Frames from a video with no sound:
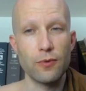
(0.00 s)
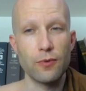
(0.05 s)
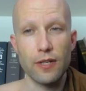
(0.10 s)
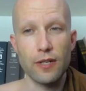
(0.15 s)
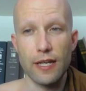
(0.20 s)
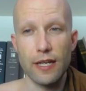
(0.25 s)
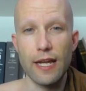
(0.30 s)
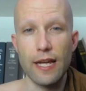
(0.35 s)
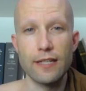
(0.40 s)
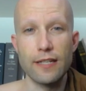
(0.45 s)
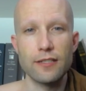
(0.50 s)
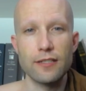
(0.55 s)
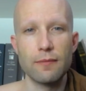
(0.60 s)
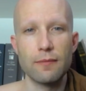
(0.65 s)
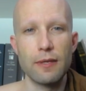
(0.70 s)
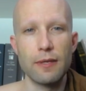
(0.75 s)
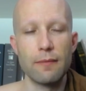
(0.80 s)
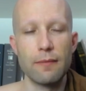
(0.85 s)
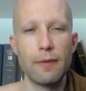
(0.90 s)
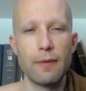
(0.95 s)
it has to be
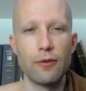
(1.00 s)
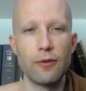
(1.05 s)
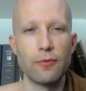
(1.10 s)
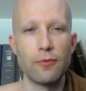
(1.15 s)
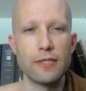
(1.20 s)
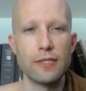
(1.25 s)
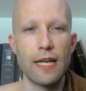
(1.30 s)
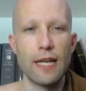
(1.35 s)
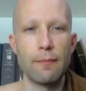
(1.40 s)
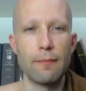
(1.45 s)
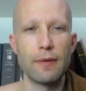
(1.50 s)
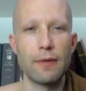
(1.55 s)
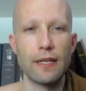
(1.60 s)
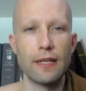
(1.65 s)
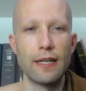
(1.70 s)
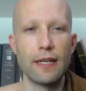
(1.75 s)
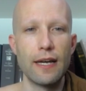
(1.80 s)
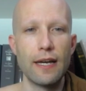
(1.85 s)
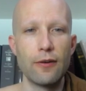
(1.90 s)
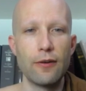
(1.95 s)
about what's happening
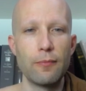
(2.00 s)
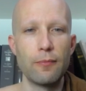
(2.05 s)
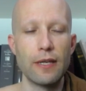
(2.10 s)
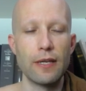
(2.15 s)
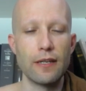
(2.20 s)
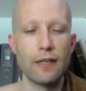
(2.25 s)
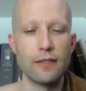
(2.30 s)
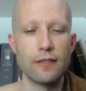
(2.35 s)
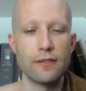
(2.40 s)
now, because